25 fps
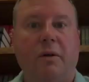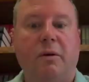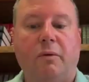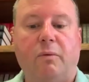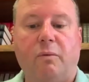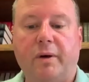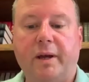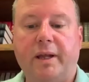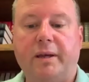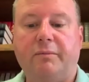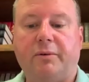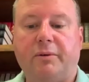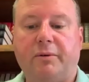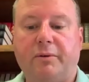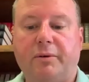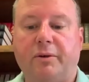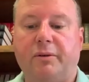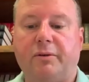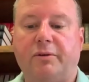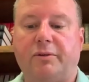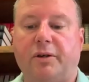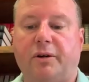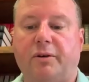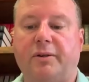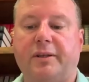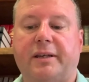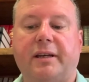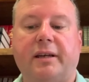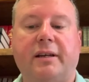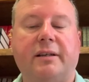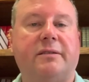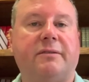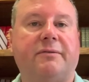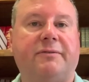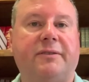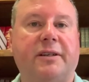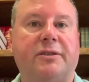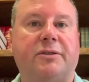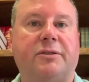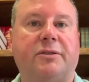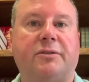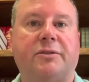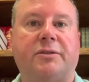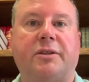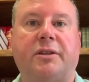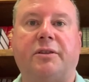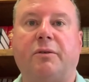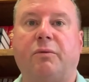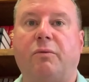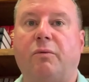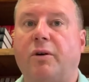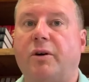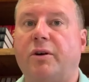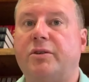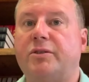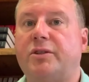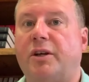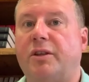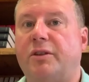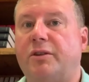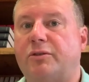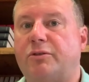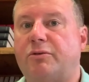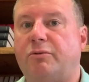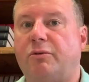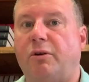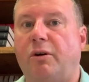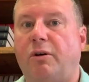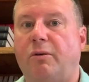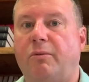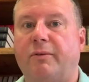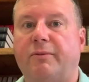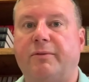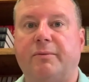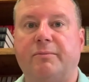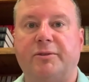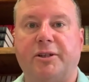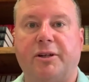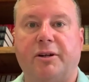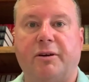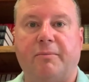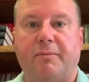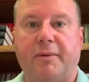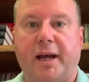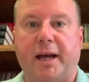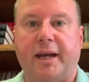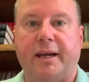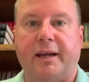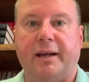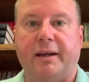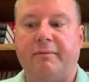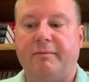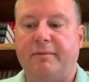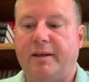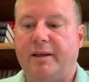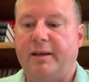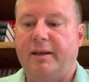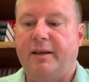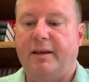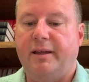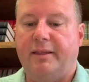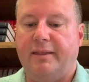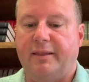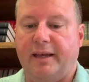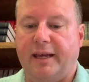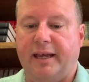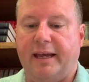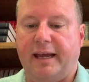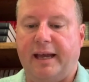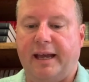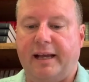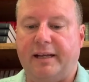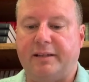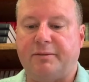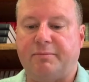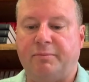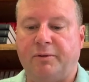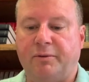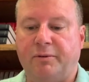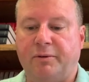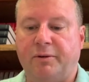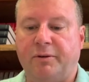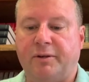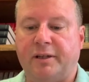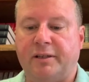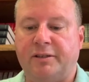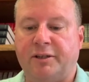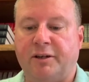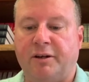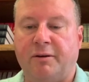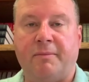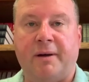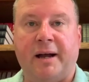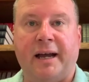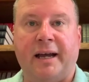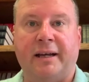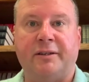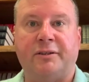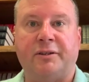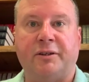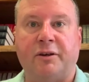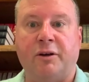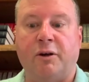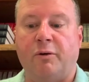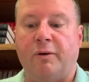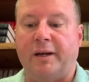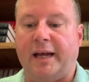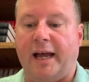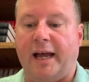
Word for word: When Baruch told the king's officials that the words on the scroll were from Jeremiah, they asked Baruch and Jeremiah to go and